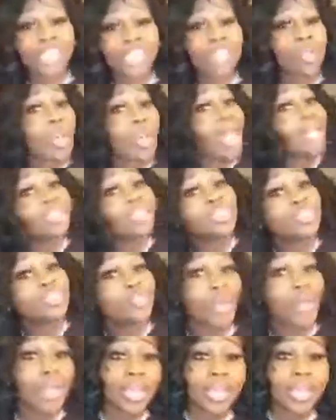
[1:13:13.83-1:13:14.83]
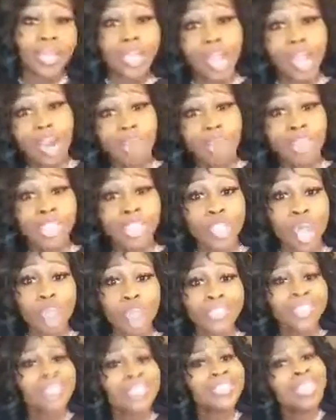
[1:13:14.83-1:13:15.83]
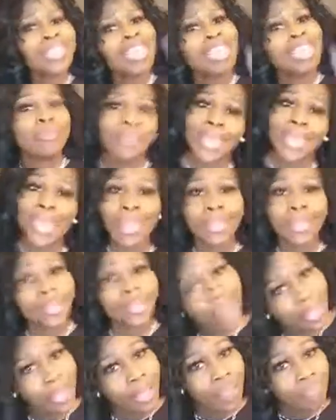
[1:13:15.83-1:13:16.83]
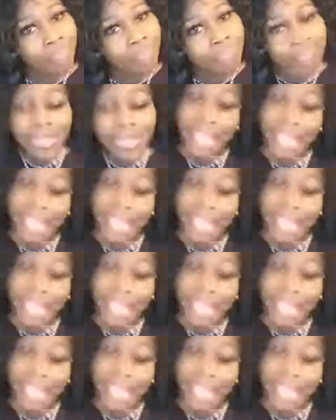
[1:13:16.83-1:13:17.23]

So I just want to encourage y'all, just keep getting up.